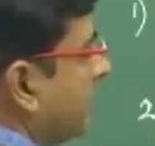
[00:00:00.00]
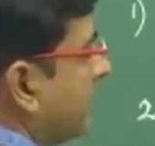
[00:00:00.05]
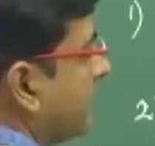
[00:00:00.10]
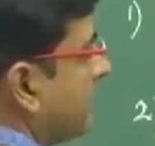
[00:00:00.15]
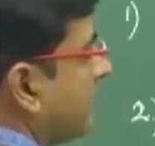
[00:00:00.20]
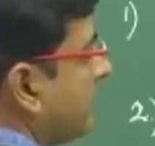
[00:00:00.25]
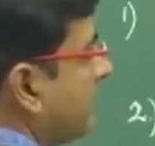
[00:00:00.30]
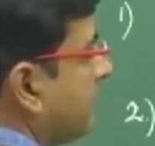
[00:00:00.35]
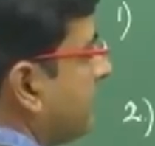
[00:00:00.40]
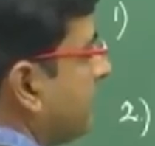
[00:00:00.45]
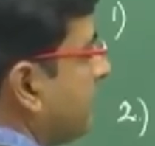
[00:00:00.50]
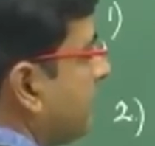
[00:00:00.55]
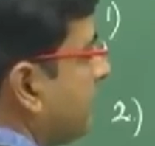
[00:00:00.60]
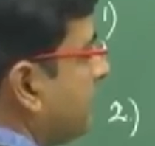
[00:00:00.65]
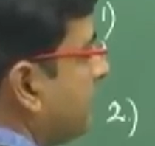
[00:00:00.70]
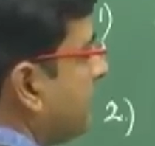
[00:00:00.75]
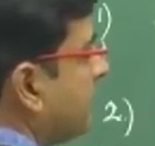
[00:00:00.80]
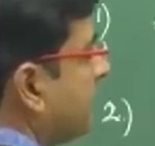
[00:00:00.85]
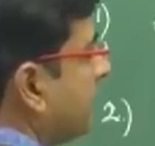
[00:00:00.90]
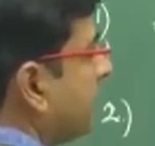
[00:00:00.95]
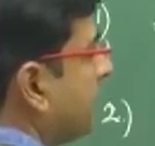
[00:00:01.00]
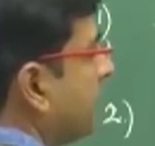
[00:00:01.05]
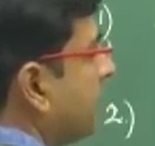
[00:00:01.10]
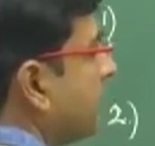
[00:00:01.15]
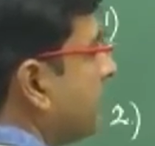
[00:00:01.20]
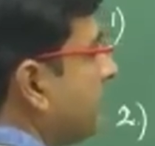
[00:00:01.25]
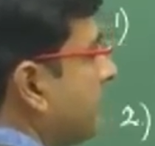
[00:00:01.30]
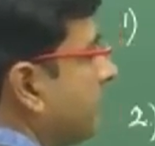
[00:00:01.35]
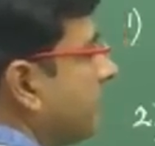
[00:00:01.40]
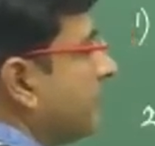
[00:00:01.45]

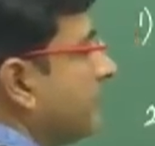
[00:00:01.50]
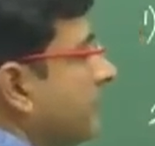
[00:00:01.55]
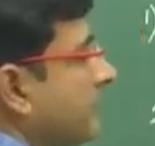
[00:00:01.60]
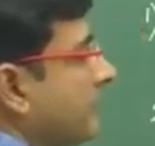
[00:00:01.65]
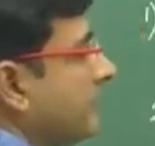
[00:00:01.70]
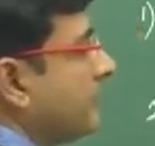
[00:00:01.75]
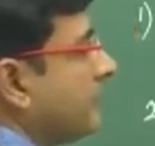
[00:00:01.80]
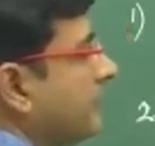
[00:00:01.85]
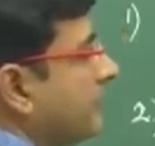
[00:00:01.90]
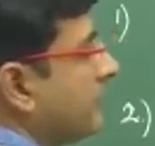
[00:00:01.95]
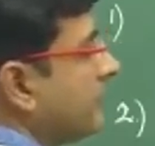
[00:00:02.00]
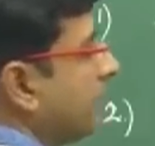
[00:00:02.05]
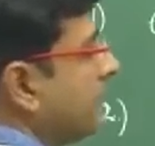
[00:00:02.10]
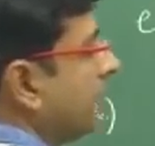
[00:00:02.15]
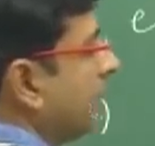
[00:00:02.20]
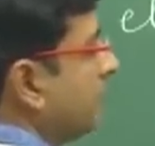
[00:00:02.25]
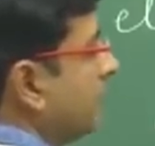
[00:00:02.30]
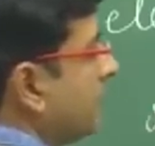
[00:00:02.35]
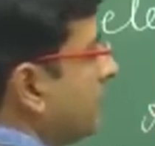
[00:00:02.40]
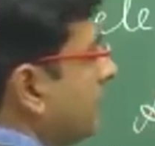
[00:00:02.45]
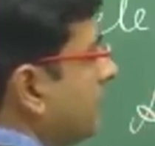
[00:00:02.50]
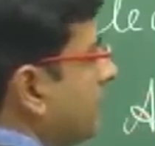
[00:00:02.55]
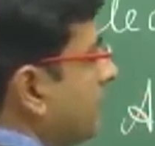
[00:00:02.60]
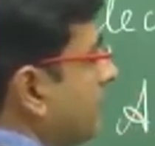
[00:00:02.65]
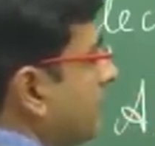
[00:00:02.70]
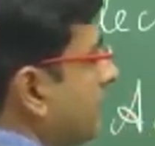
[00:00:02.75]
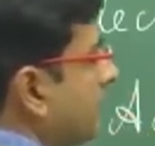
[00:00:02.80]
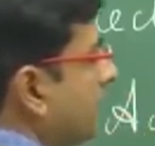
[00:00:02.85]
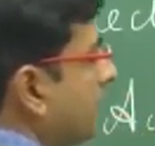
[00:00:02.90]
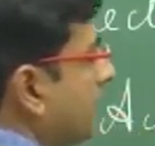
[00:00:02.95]

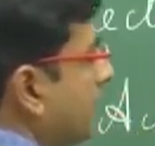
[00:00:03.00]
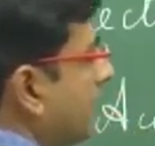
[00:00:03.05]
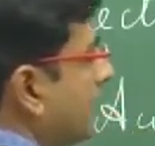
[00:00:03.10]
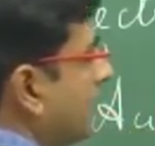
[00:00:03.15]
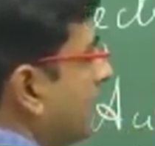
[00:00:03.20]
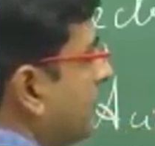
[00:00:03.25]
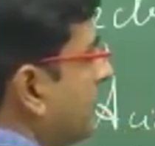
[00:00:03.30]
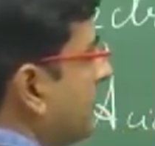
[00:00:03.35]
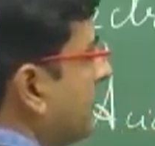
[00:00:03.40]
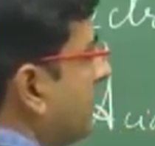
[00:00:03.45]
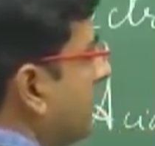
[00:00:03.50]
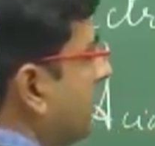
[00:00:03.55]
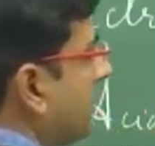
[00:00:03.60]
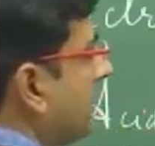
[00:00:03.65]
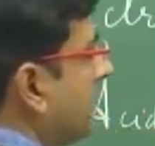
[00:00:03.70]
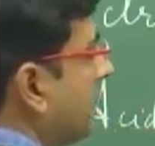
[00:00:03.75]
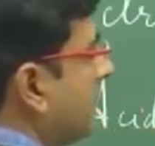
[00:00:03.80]
[no speech]